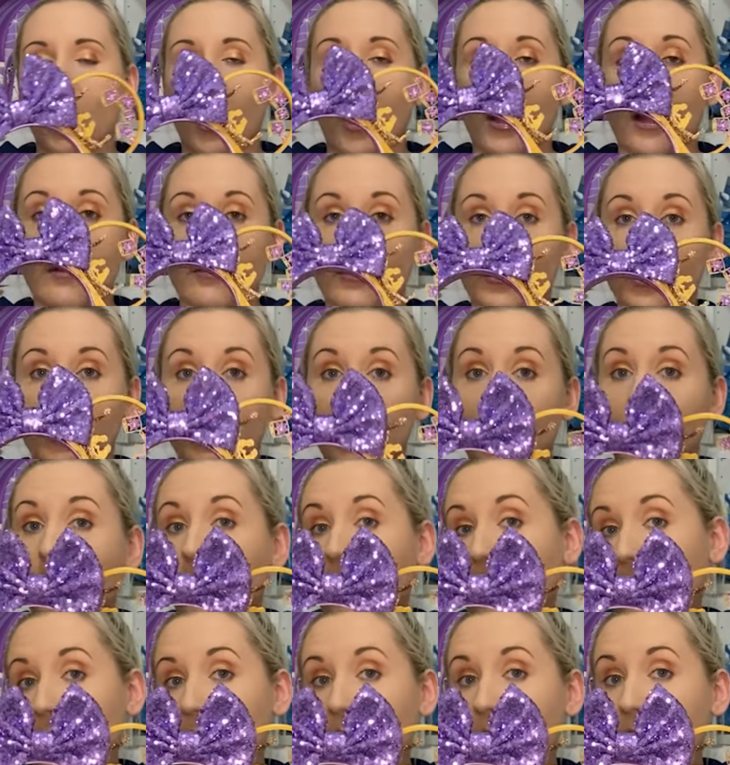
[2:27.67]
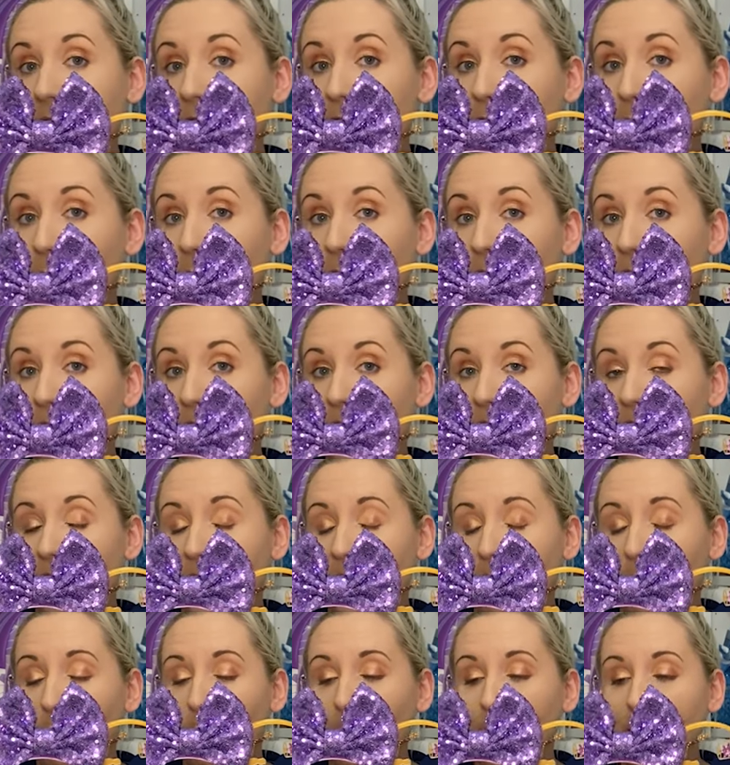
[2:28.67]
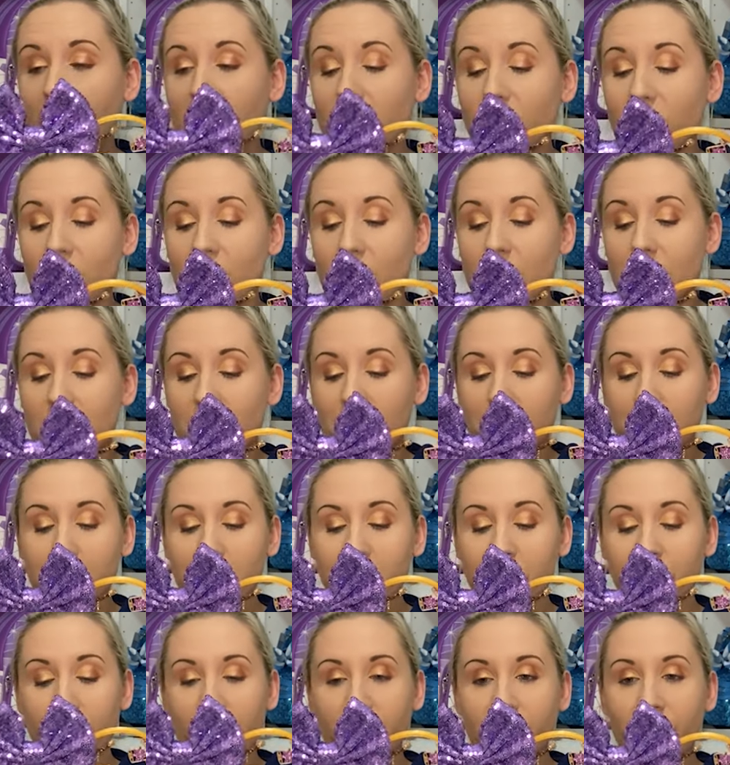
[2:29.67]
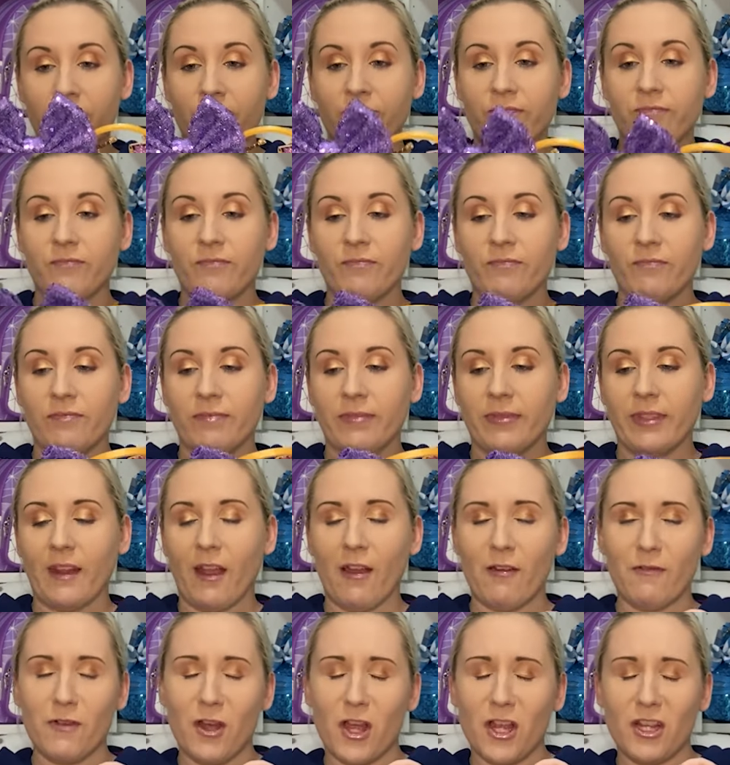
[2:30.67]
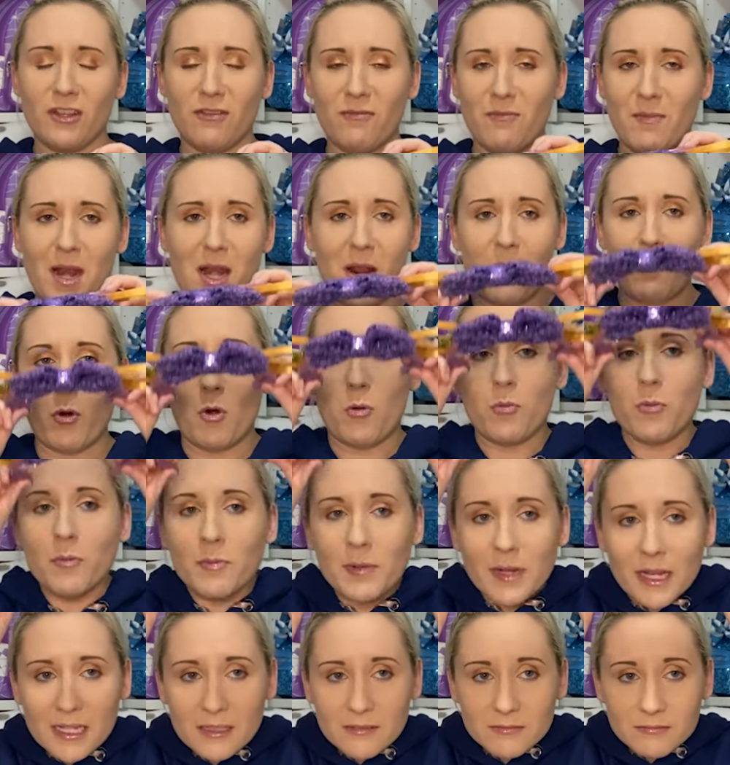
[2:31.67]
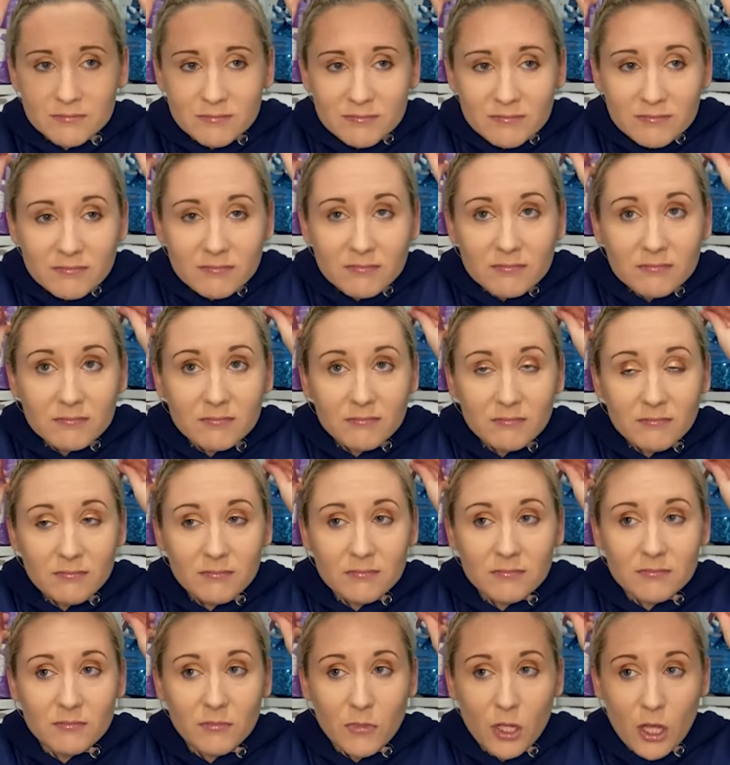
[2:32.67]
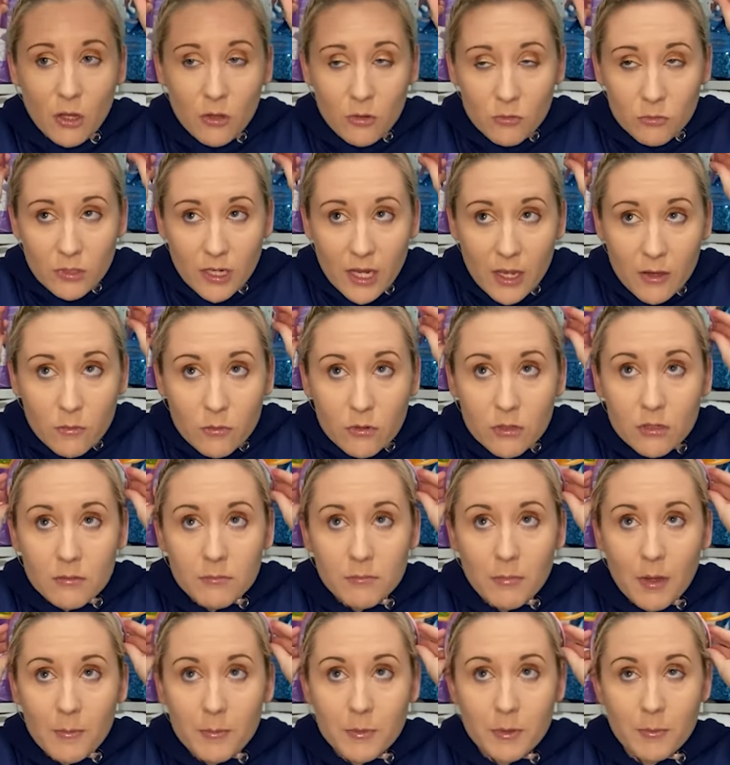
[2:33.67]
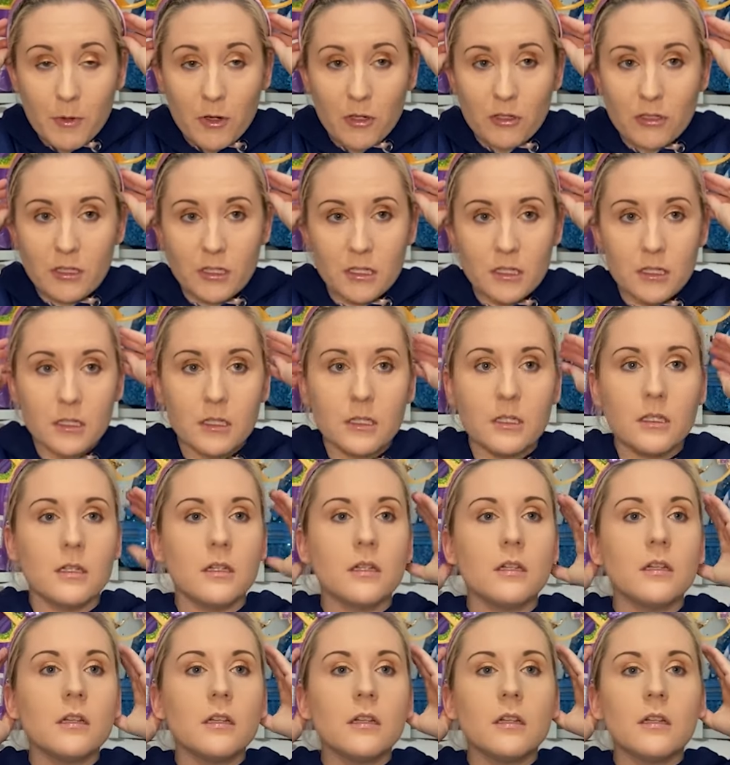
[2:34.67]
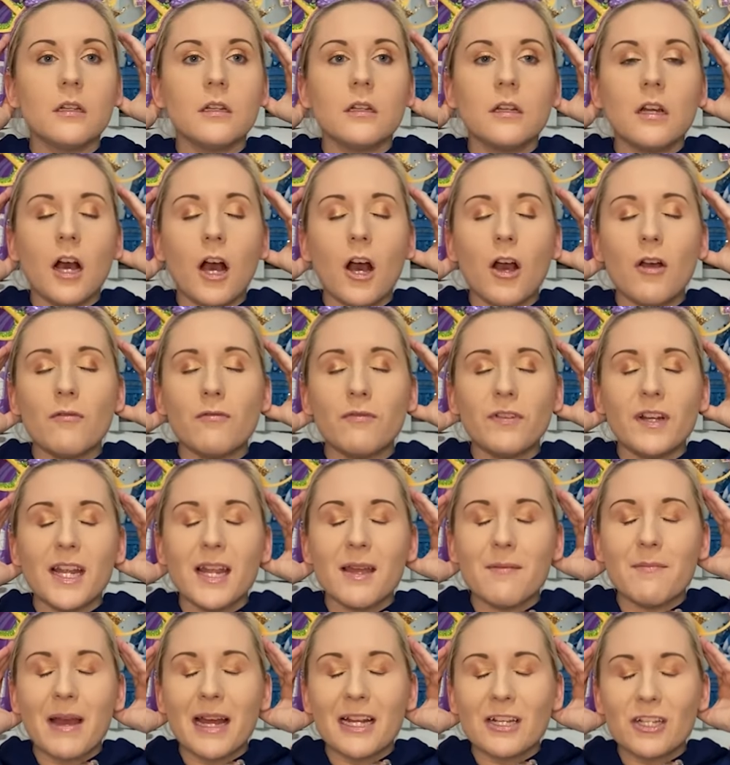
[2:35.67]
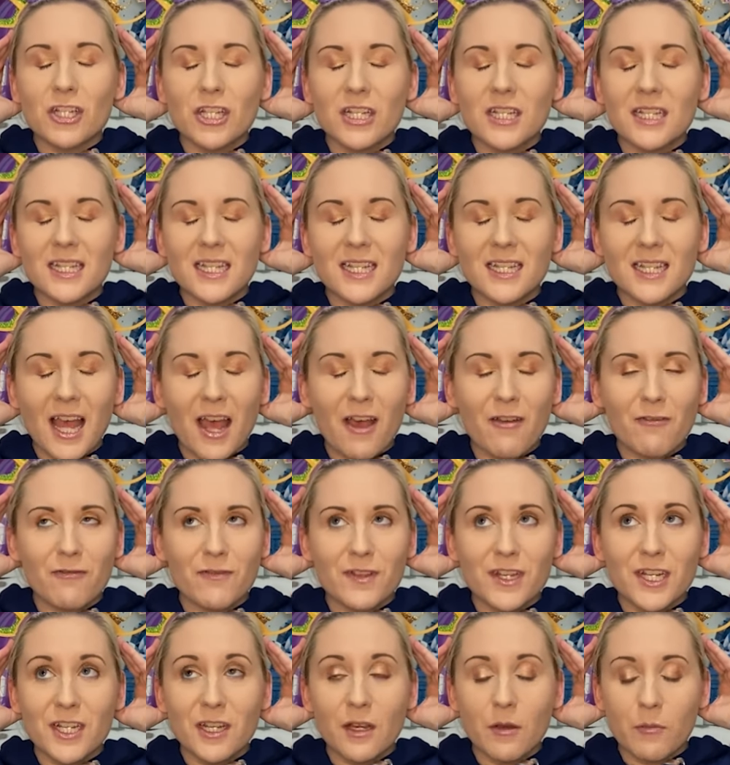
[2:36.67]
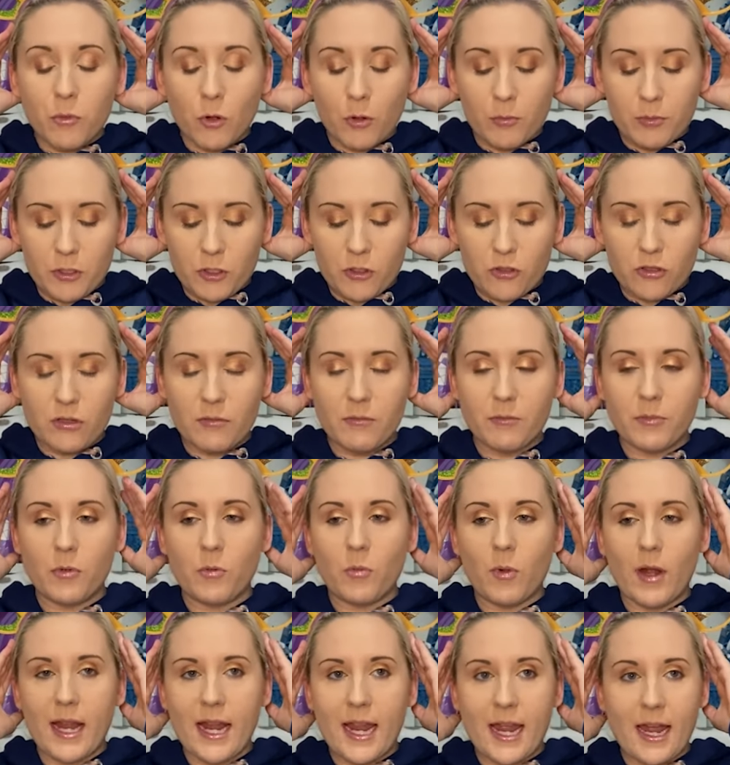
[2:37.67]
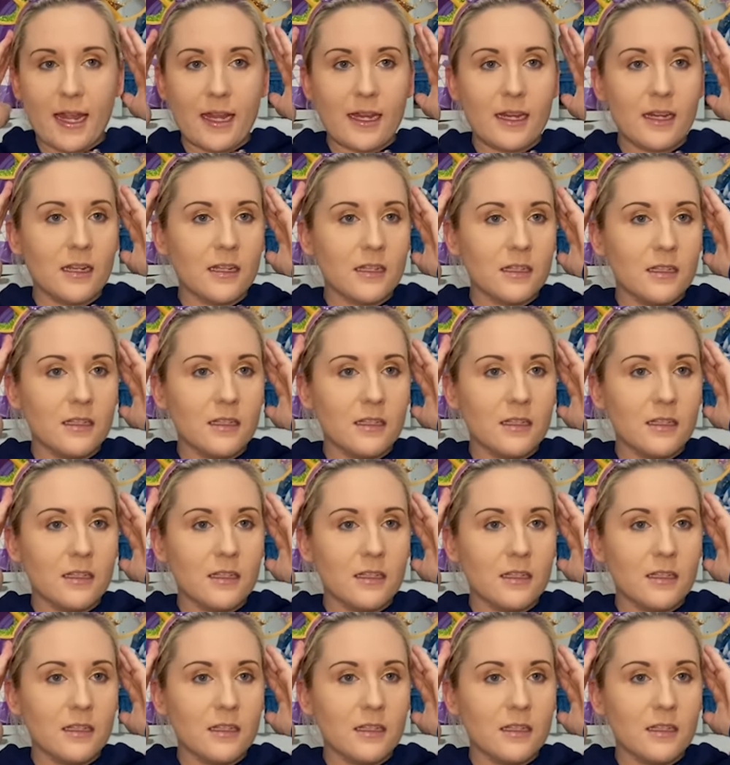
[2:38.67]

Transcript: I'm so glad that these are my first tangled pairs of ears. That's a many probably. Oh no, pop them on hopefully it matches this outfit. It probably doesn't, but wait, hey.